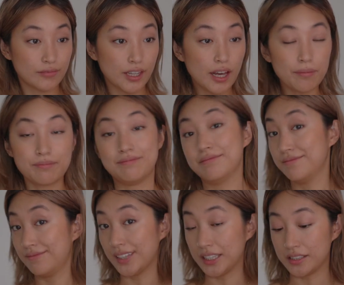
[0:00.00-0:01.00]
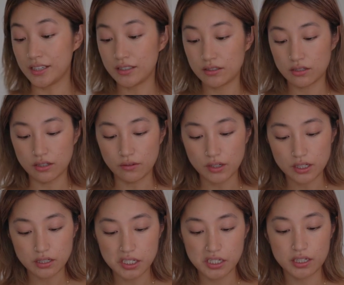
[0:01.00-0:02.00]
Yeah, that's it. So
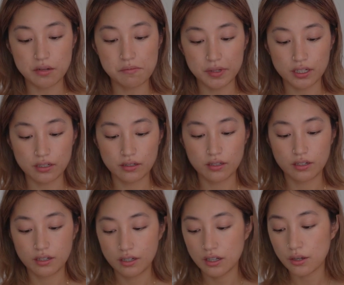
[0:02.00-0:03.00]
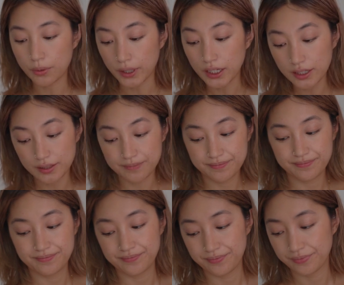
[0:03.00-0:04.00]
easy, simple, quick.
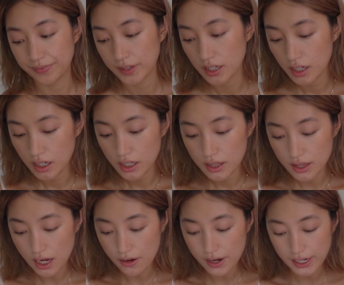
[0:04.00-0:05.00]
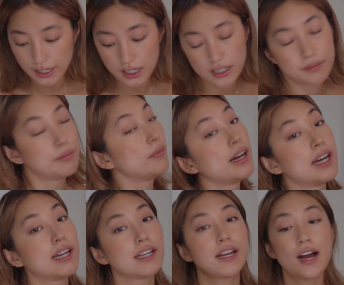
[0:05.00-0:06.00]
Now I got
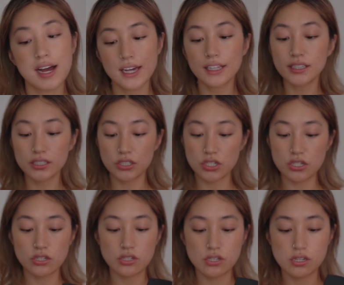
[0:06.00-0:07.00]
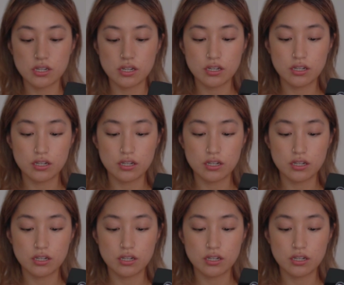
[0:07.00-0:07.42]
my eyelashes